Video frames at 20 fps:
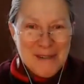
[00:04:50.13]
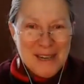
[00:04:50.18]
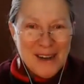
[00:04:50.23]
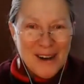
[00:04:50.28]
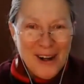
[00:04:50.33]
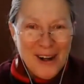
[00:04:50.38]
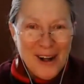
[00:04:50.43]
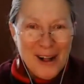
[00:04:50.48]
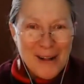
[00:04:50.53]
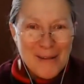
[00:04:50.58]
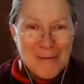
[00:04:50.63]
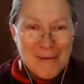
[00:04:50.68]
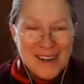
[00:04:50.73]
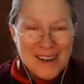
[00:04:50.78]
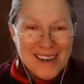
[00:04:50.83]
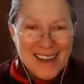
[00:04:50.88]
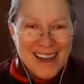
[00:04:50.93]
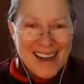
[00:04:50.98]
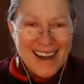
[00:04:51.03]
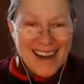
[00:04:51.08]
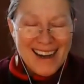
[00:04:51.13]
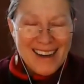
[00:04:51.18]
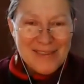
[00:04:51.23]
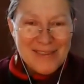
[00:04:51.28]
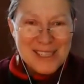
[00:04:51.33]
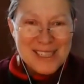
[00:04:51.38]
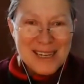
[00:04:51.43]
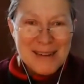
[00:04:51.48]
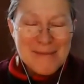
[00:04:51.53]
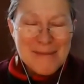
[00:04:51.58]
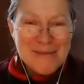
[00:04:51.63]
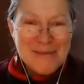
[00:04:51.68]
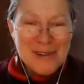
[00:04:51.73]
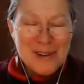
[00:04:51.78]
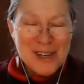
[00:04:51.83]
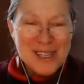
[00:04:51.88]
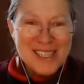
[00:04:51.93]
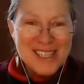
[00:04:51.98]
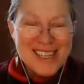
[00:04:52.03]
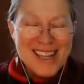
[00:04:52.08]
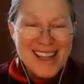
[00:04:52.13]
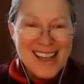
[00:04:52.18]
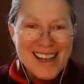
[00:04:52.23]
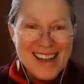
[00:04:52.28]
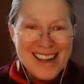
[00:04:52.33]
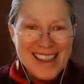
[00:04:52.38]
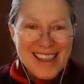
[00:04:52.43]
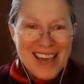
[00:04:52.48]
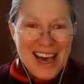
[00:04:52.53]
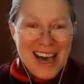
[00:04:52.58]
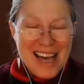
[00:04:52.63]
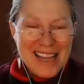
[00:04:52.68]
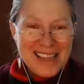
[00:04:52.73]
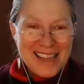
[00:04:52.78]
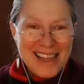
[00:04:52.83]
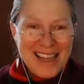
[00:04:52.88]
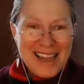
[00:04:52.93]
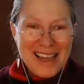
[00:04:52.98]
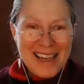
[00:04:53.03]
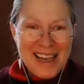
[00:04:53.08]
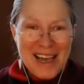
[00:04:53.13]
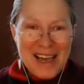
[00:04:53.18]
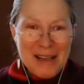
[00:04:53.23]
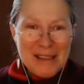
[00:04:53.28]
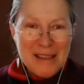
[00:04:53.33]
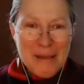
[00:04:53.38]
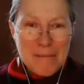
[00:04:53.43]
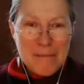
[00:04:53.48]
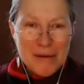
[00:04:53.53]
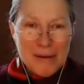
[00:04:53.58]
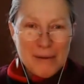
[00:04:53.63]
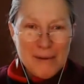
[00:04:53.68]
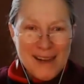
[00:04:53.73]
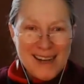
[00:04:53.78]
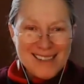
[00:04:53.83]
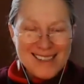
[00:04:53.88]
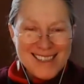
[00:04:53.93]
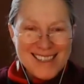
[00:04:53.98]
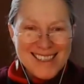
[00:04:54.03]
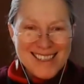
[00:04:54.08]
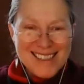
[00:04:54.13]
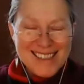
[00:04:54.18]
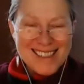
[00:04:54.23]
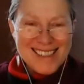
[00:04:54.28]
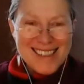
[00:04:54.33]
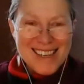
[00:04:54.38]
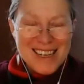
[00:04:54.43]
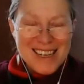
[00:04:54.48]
all want to have some voice like that, like the presence?